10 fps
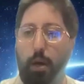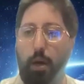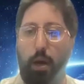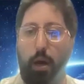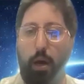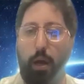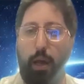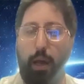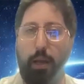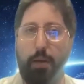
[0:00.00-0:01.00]
uh,
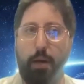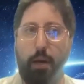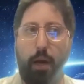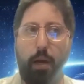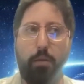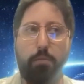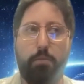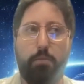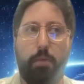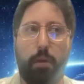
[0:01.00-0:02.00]
and uh,
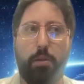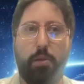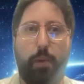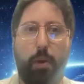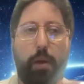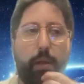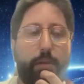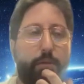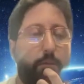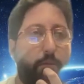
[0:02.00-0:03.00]

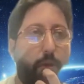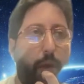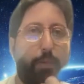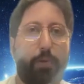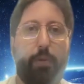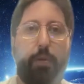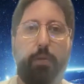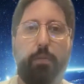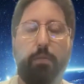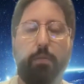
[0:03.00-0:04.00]
experience coupled
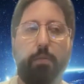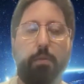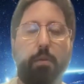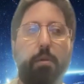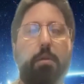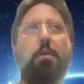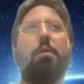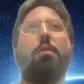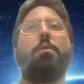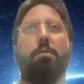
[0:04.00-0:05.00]
with
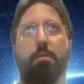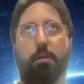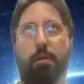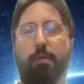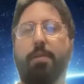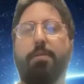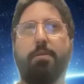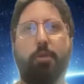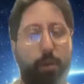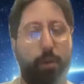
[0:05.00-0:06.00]
the device is
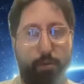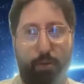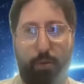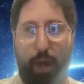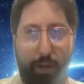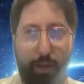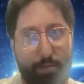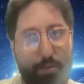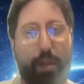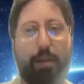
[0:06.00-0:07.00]
good. Okay.
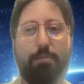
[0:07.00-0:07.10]
Like